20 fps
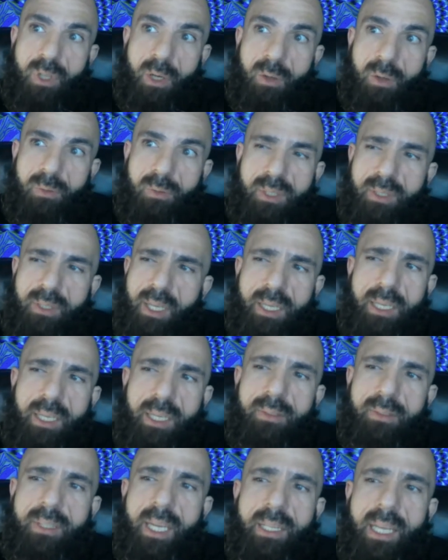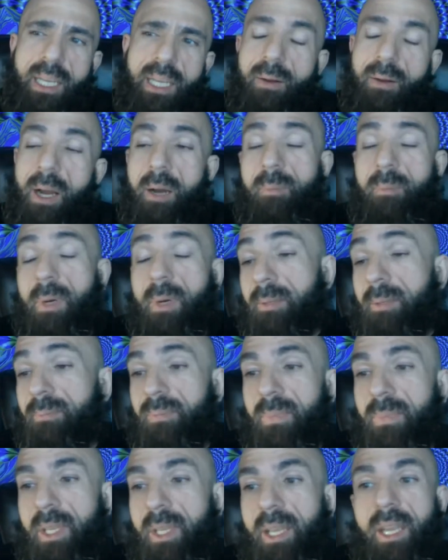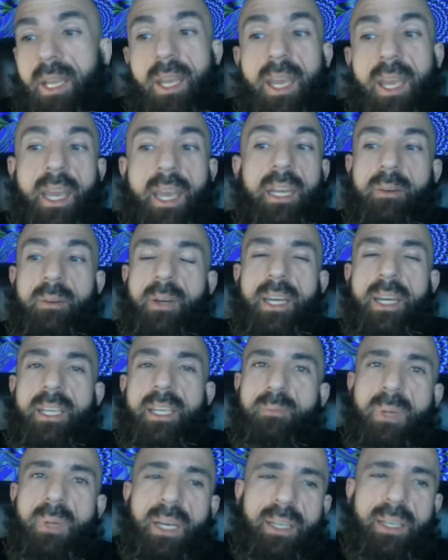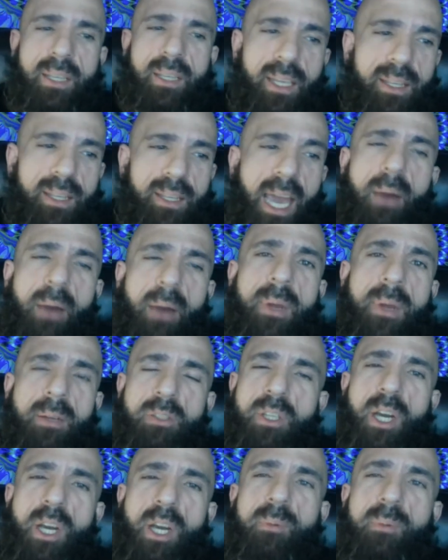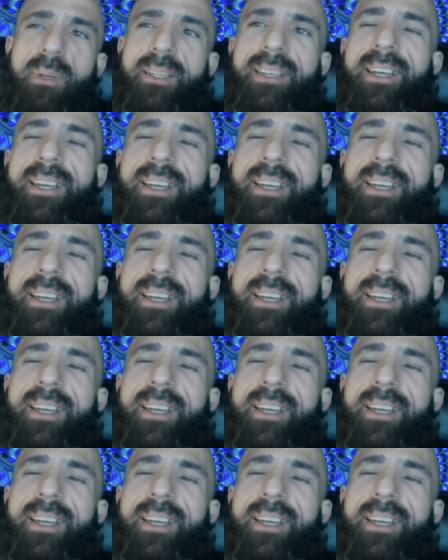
So to like even take that route, but anyways, but that would make Michelle.